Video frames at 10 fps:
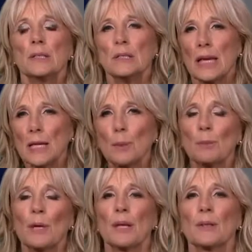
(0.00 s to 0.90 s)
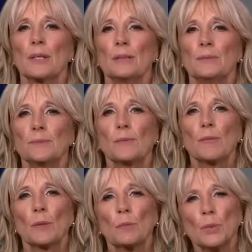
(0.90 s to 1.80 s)
take a breath,
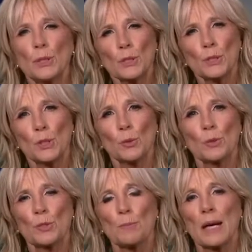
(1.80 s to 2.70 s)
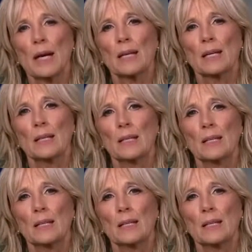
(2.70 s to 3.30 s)
put his shoulders back,